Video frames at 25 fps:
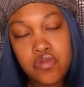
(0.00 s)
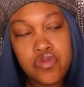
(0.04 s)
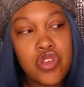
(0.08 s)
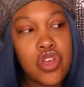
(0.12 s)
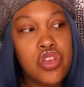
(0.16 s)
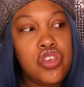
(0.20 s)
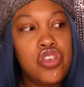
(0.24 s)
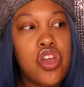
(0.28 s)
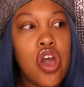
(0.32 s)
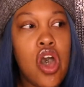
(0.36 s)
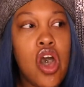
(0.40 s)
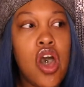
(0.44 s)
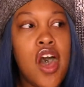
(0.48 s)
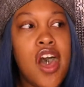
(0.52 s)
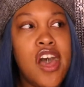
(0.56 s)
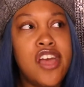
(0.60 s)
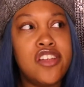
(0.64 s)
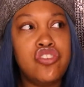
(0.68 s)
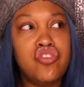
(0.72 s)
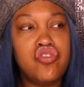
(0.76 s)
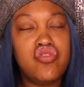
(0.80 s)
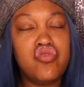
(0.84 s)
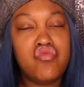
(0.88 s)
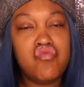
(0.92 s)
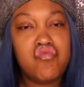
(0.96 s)
Y'all, I
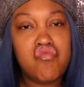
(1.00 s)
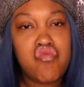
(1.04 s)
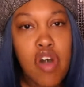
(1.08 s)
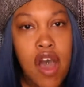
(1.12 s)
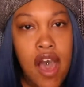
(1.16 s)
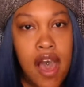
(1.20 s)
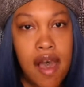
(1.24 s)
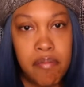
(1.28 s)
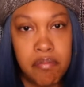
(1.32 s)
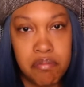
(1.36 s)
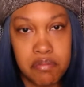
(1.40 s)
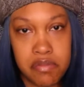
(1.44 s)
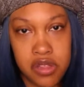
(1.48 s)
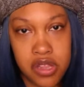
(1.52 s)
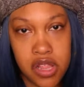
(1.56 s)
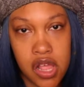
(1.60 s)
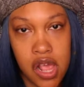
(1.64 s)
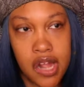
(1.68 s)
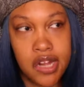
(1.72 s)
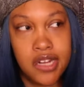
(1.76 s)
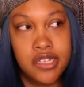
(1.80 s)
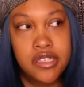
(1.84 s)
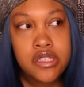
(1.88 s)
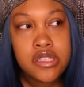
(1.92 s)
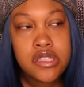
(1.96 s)
dropped
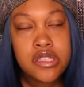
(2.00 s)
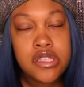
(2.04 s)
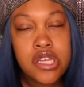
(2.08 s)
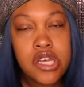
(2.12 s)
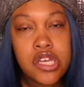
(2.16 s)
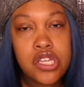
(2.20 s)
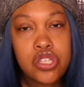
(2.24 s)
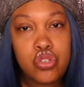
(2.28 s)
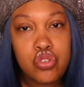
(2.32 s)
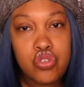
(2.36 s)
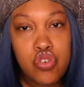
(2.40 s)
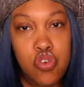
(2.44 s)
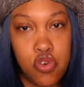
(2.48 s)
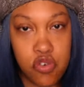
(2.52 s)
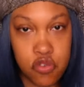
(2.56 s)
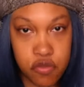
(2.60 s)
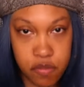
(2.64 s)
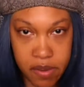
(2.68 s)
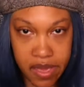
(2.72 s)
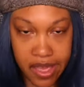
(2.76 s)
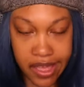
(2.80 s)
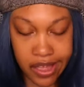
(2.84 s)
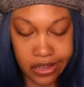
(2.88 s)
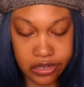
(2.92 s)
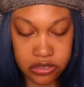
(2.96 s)
the
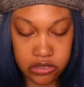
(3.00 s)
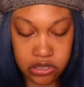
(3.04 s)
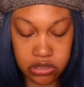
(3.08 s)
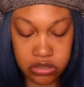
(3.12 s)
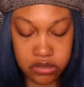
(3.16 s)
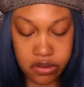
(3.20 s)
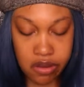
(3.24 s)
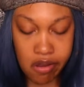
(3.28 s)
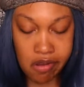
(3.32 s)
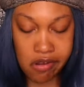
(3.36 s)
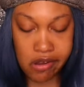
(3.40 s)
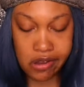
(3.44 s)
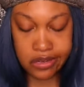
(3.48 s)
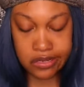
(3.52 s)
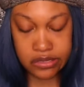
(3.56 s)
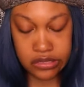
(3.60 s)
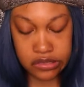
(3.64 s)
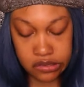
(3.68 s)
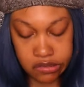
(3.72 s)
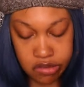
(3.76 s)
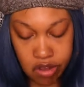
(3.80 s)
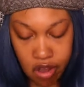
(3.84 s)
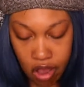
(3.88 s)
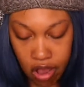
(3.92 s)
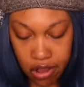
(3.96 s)
toothpicks.
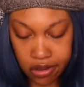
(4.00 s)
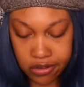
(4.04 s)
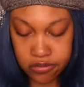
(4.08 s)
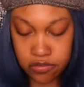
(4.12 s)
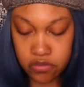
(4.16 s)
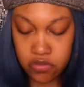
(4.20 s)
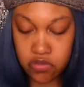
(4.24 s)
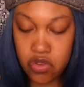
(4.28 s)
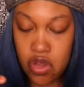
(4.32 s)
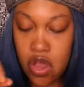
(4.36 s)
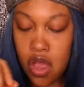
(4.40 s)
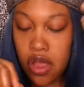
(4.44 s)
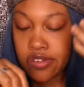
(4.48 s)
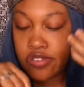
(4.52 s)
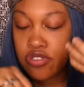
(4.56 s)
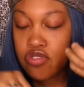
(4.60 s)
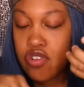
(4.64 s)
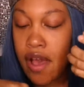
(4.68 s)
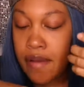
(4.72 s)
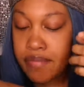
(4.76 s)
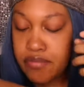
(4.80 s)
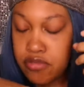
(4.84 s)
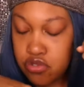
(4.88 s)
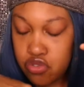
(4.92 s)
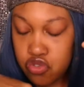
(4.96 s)
I
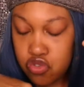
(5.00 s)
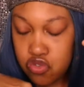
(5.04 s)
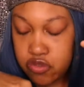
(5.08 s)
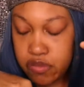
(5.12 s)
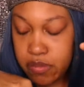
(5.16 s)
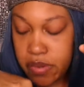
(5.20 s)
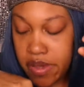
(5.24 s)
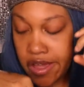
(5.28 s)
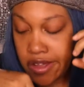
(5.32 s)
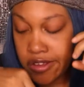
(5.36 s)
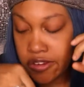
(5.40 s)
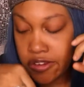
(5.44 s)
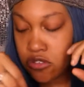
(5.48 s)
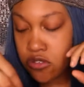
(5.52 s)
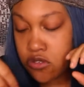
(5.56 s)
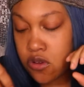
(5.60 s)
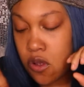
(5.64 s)
dropped the toothpicks.